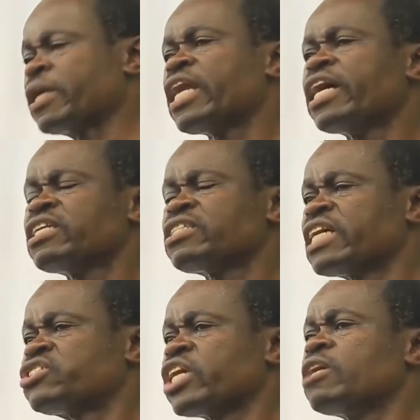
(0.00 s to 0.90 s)
But ladies
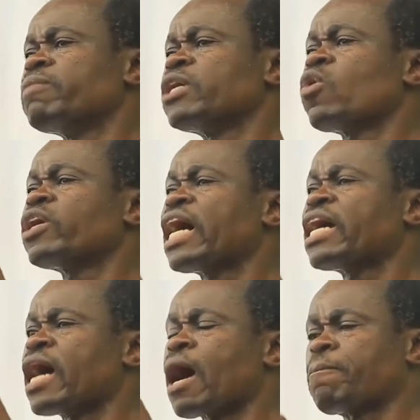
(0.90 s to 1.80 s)
and gentlemen, what
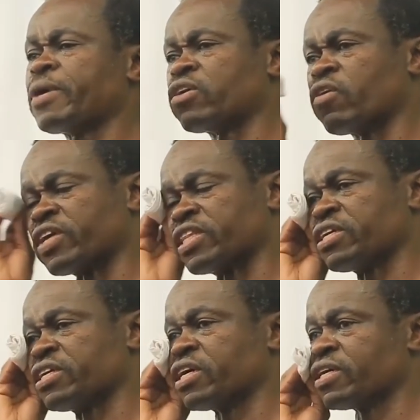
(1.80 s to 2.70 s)
had happened over
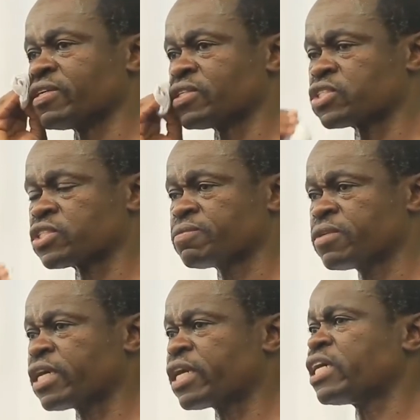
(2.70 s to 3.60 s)
the years?
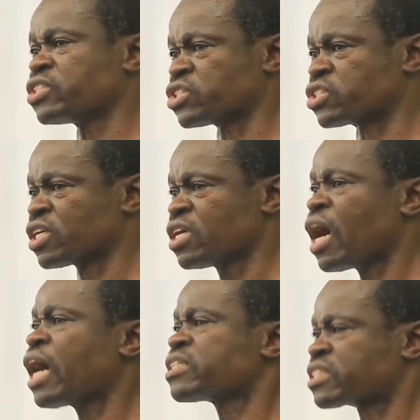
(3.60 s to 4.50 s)
Let us
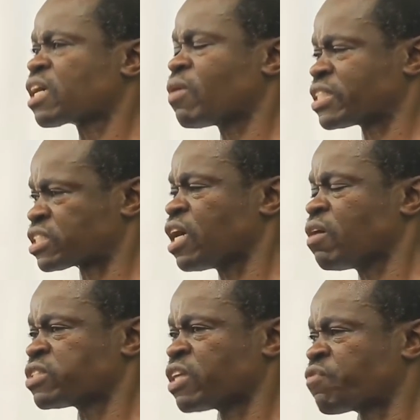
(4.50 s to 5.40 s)
ask
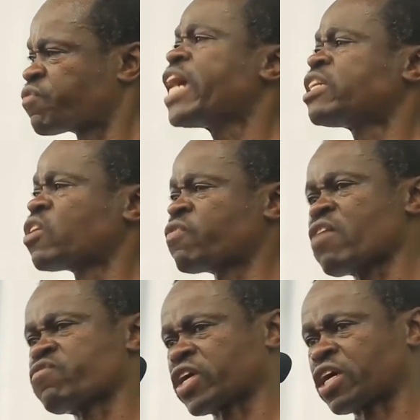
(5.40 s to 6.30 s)
ourselves the fate of
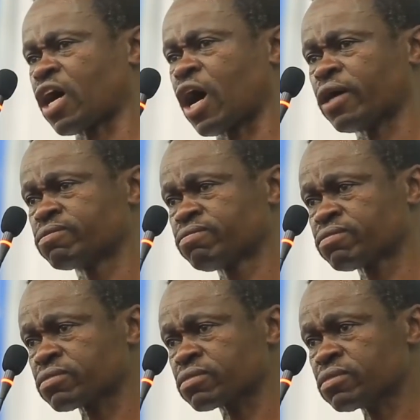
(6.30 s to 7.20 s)
Africa.
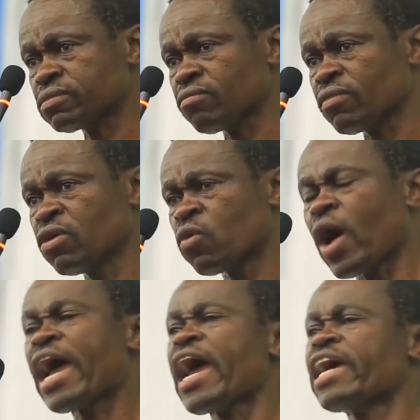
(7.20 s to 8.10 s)

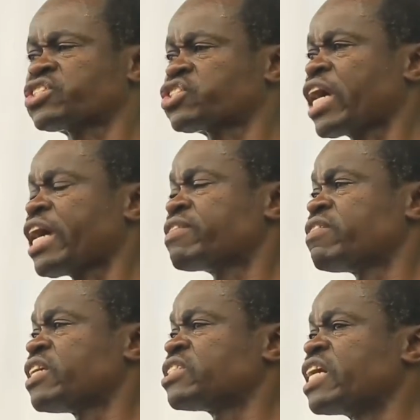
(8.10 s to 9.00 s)
Why I say
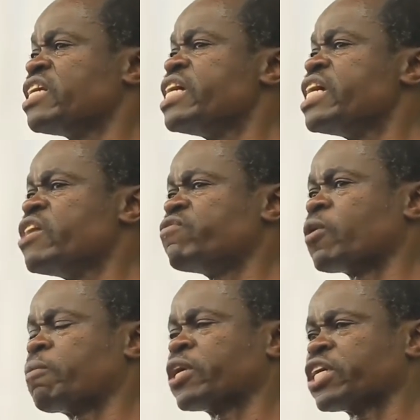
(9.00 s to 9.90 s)
that there is a need
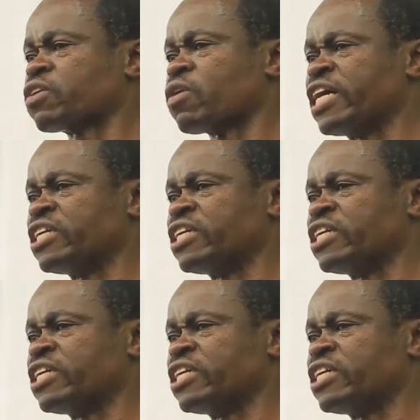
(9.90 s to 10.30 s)
for political